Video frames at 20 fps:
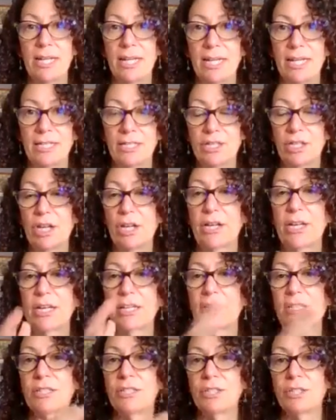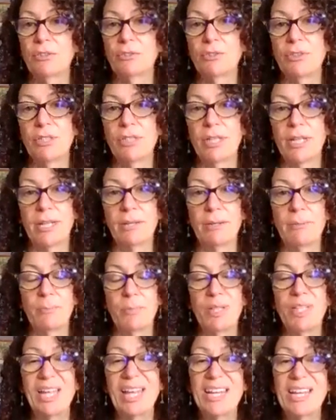and talking to children and
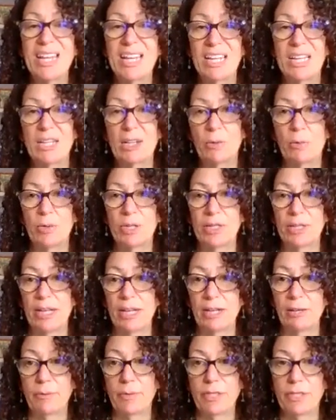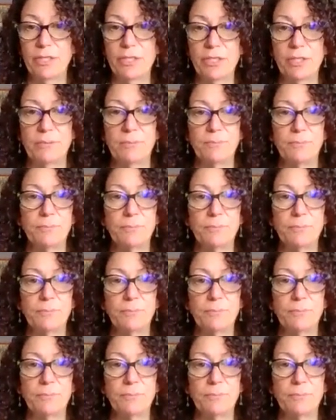playing with language.